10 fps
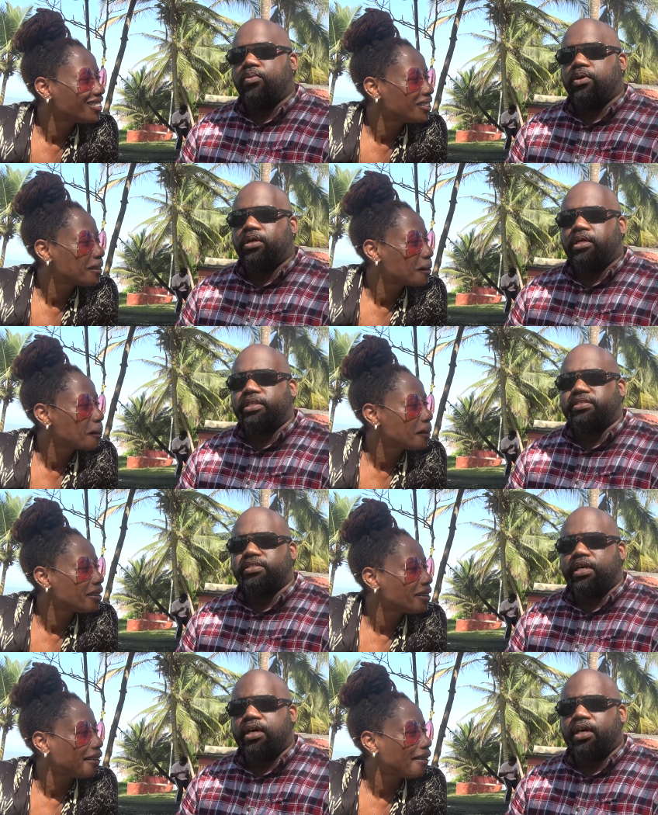
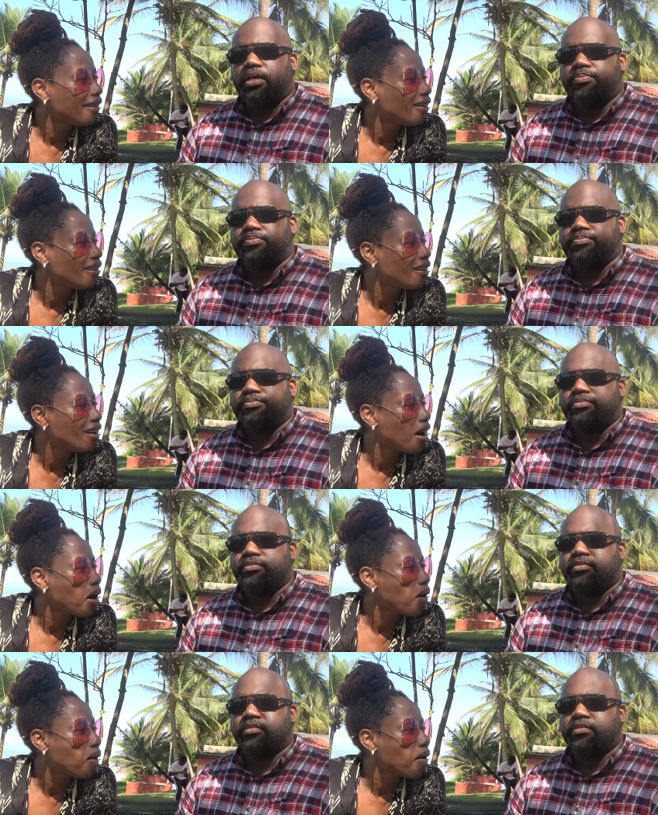Speaker 1: was um,
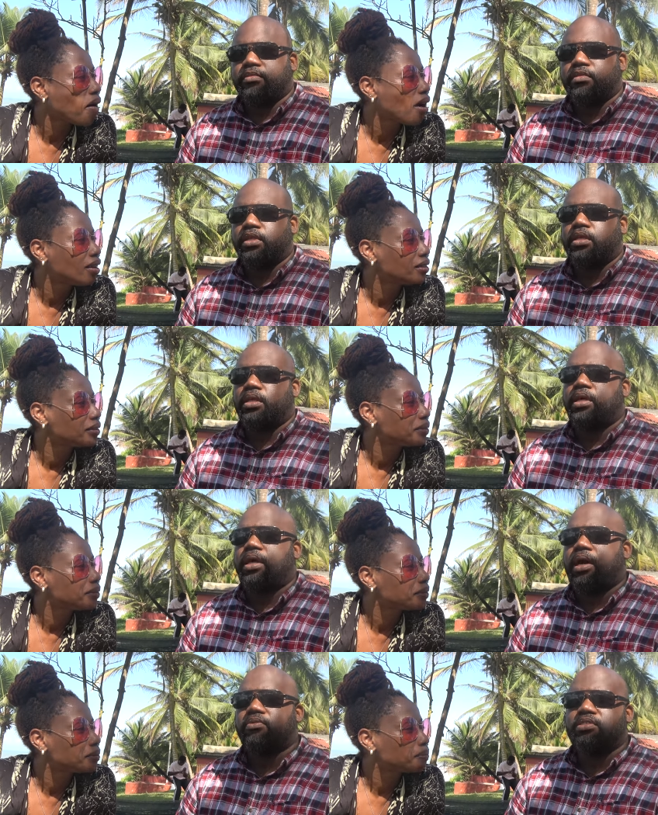
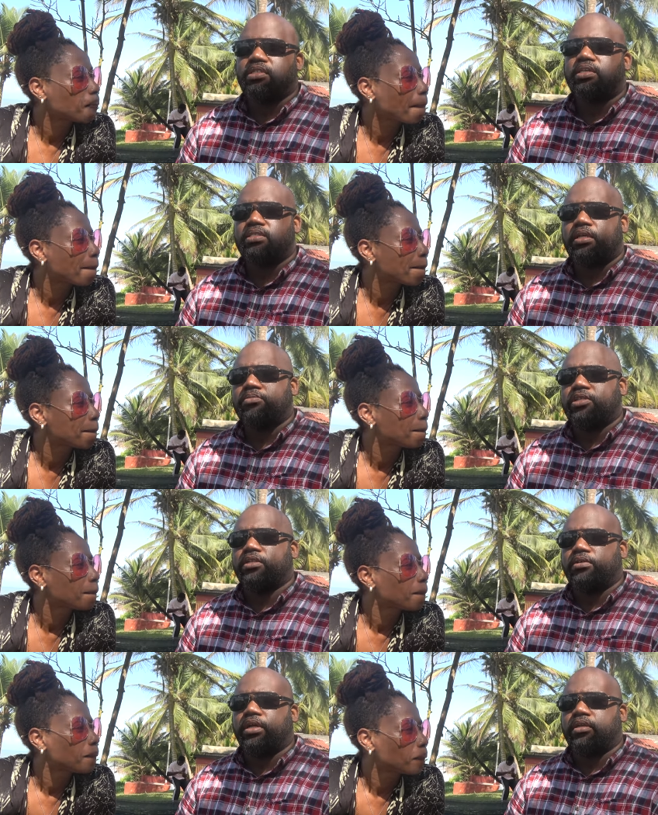I would say it's Elmina
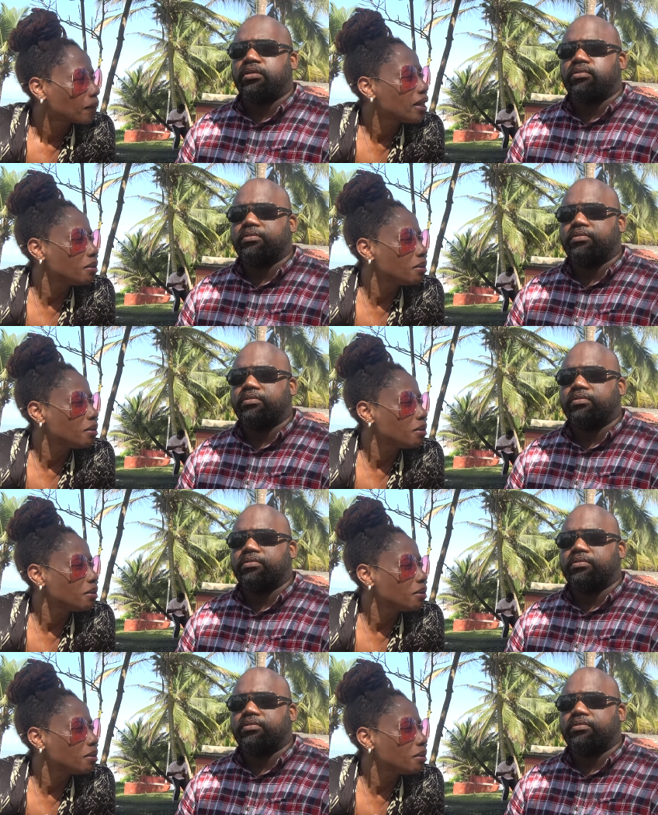right now.